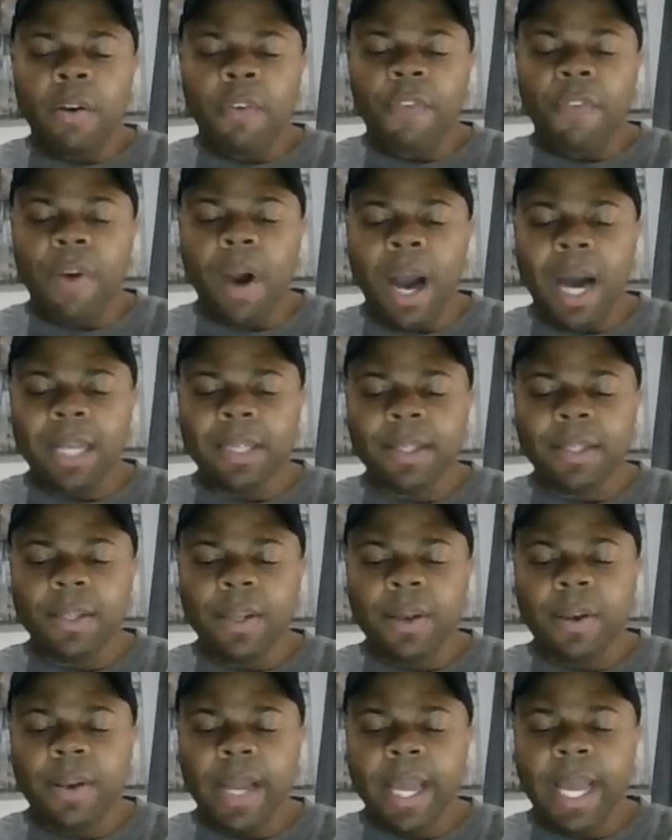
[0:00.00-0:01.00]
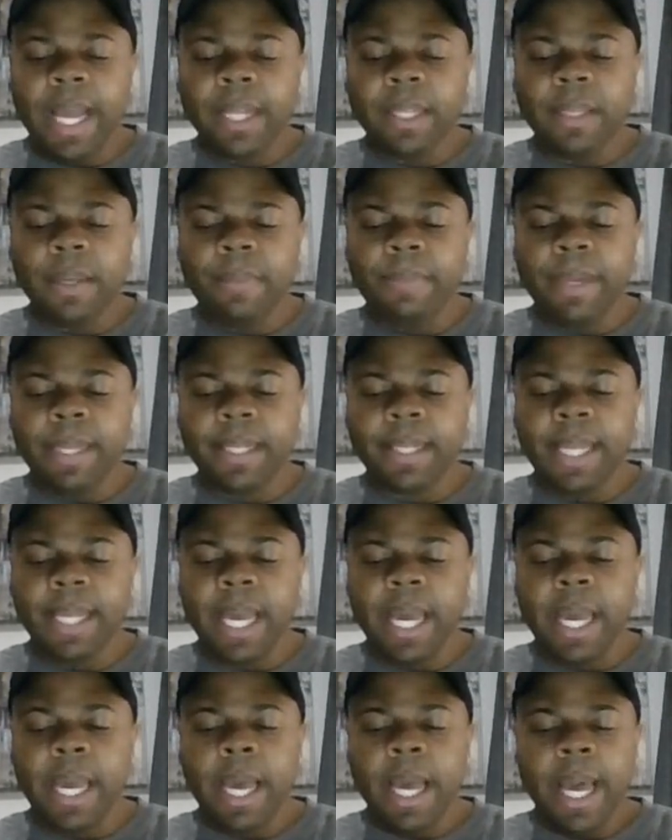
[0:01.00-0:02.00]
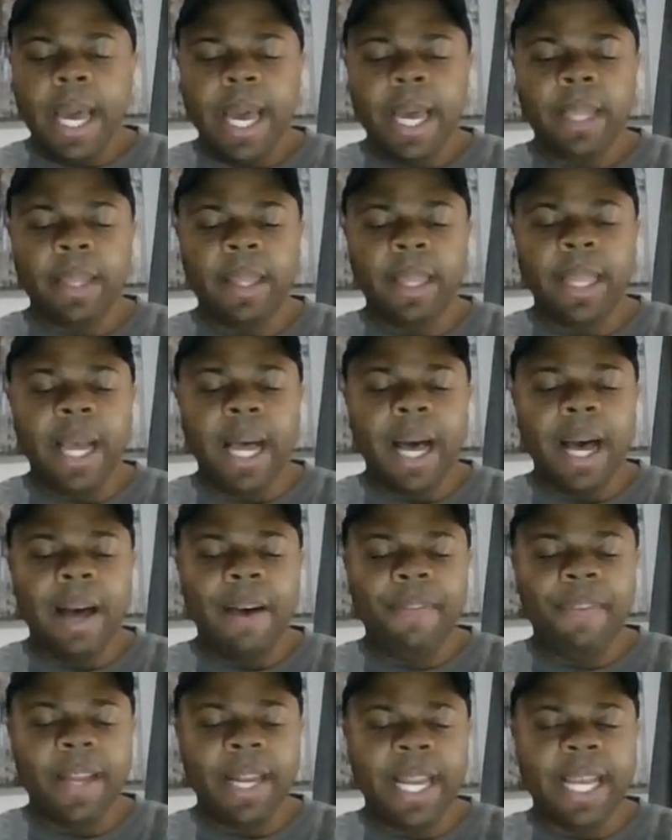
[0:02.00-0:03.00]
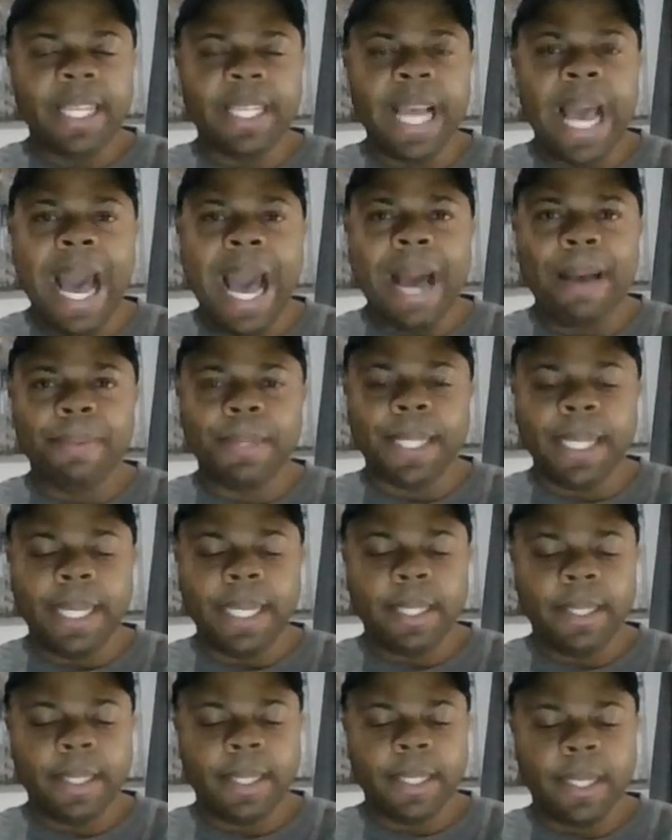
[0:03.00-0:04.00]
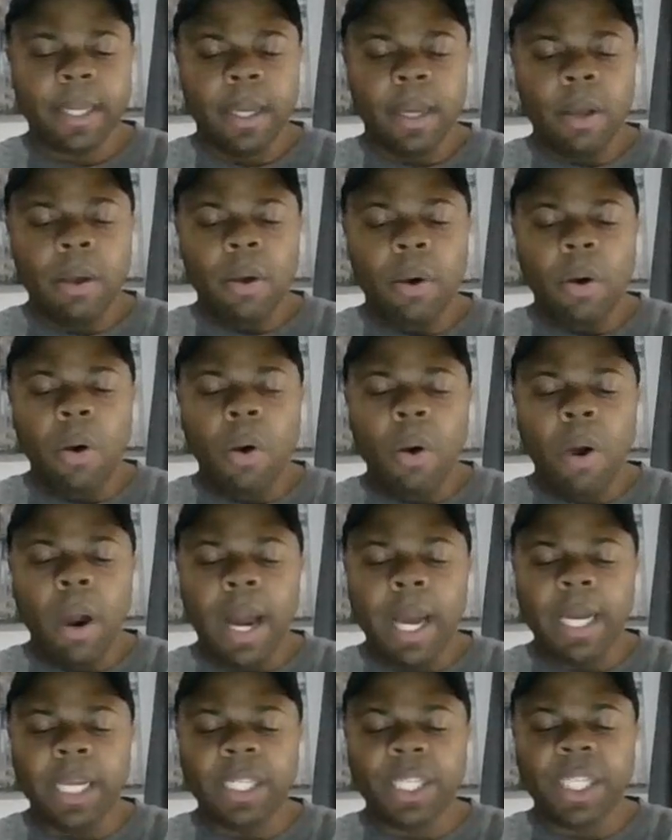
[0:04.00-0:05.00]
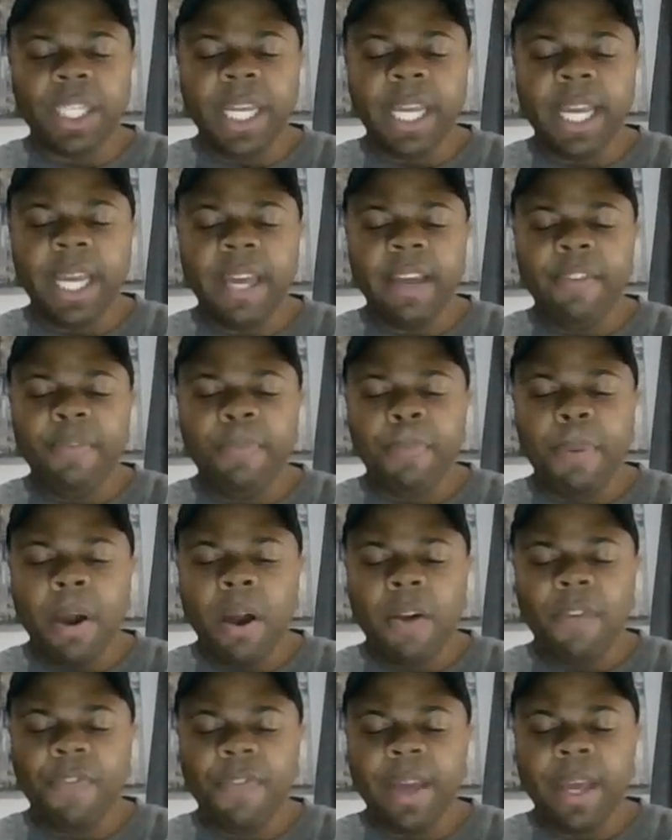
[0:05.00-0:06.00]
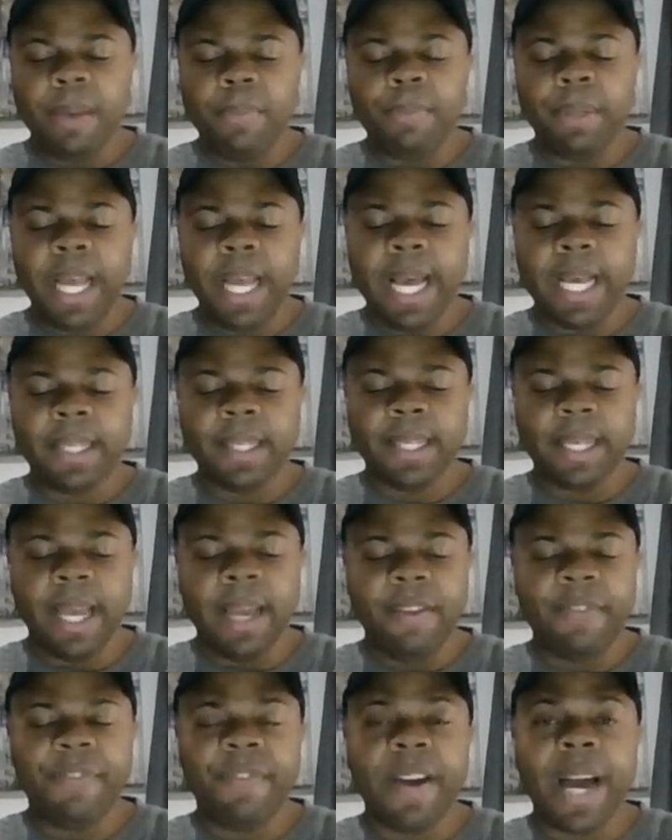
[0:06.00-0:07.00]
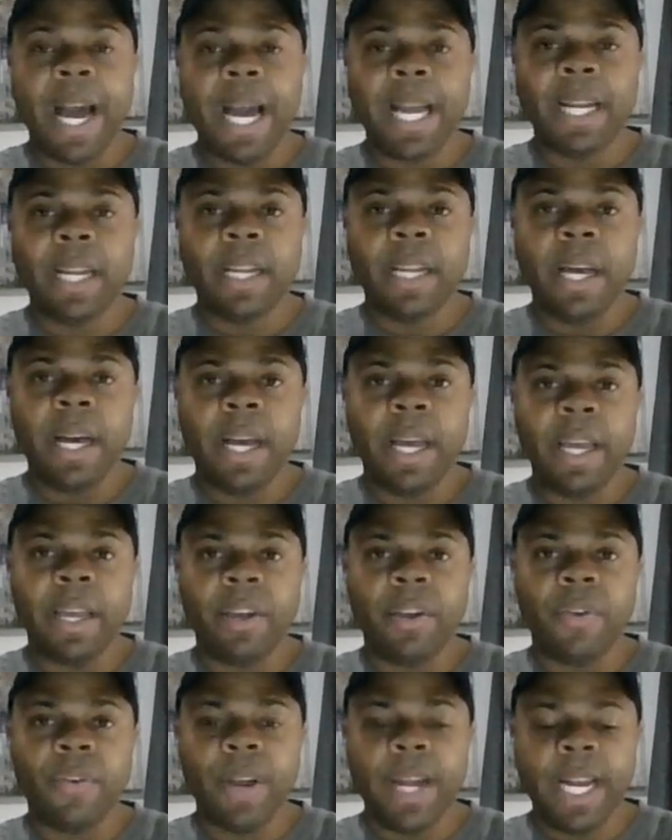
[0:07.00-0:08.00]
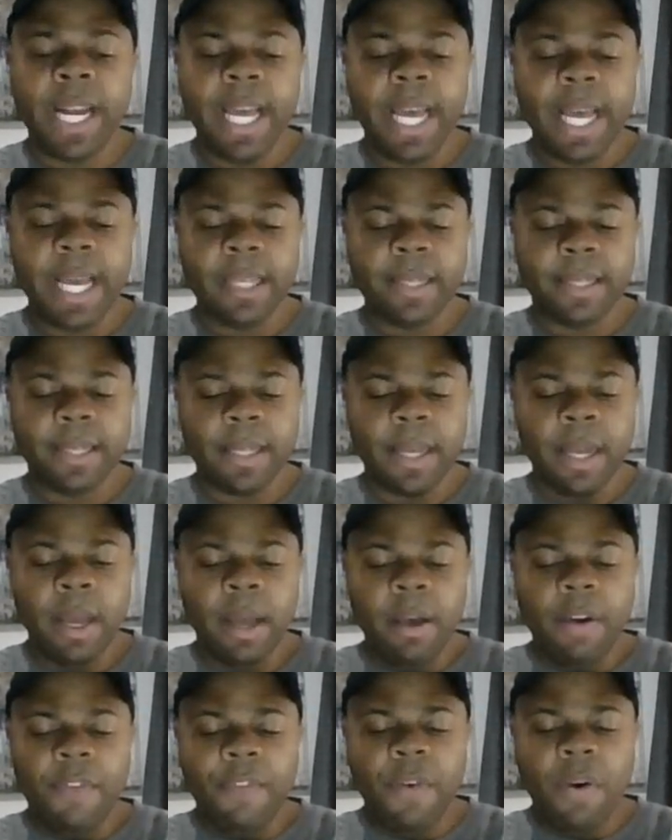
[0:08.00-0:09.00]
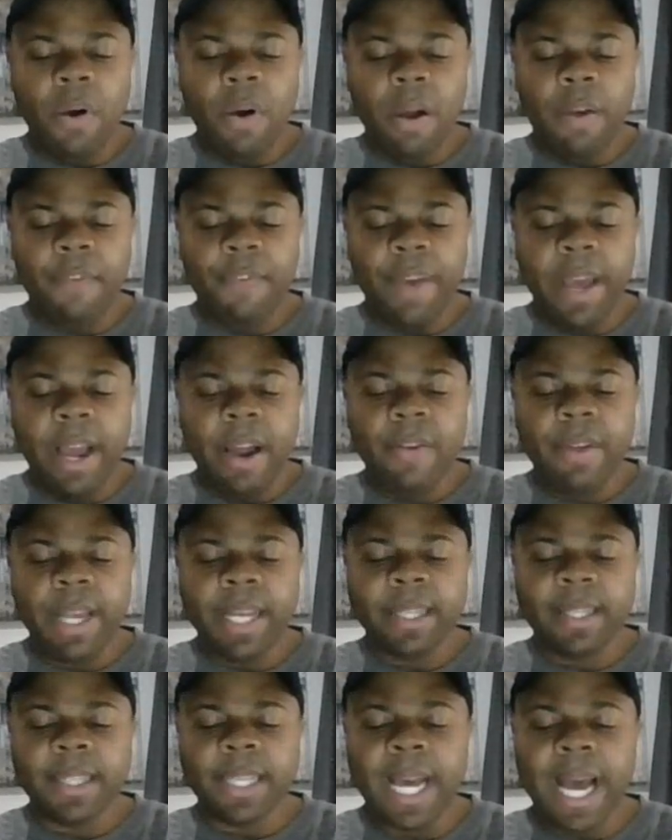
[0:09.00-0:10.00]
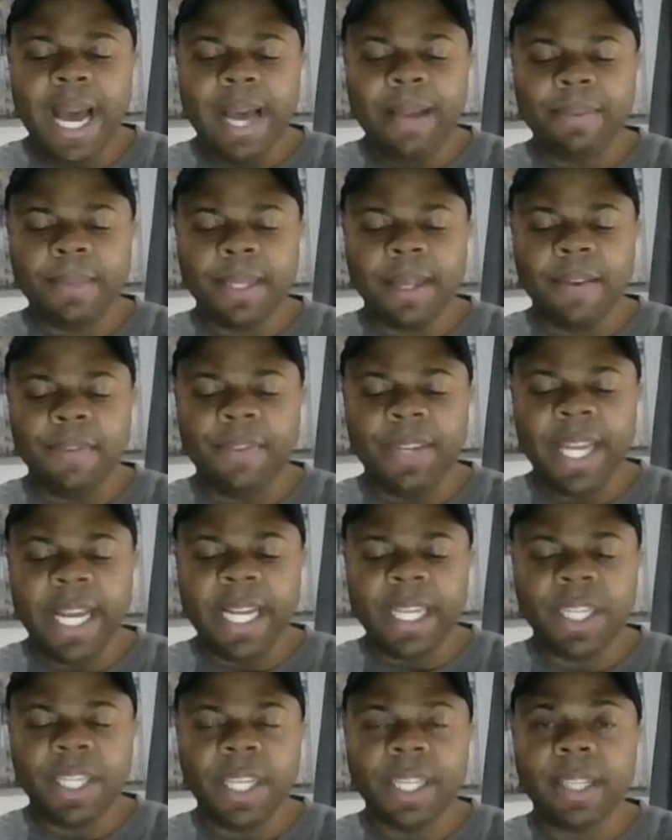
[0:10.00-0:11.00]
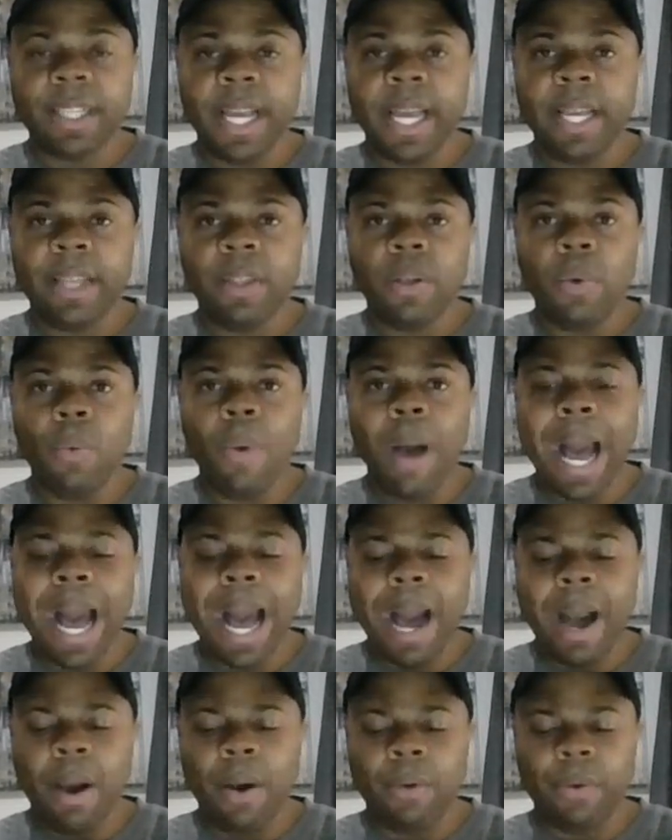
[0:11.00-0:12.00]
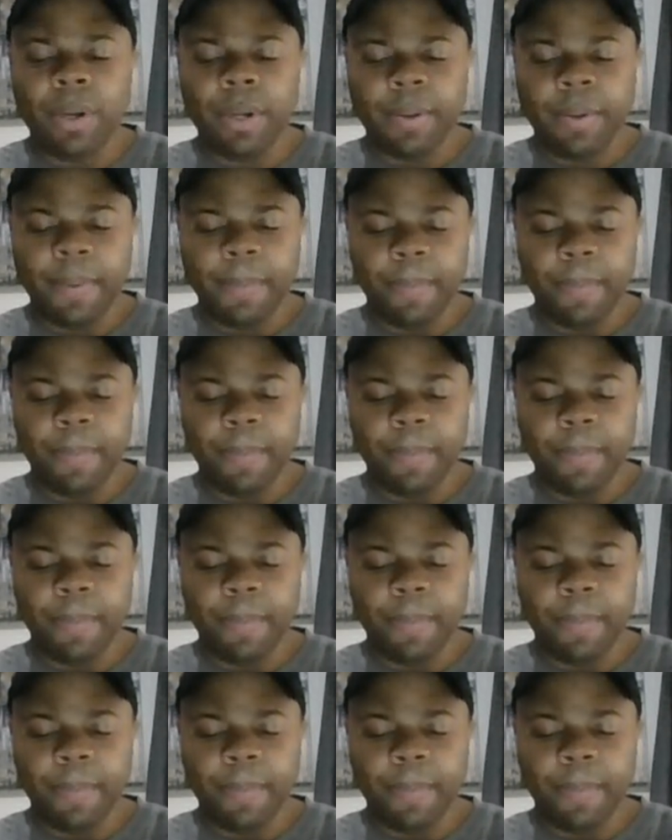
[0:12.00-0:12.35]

foster intimacy and love in its absence, or achieve perfect bliss in finding the ingredients for various types of dishes in the wild.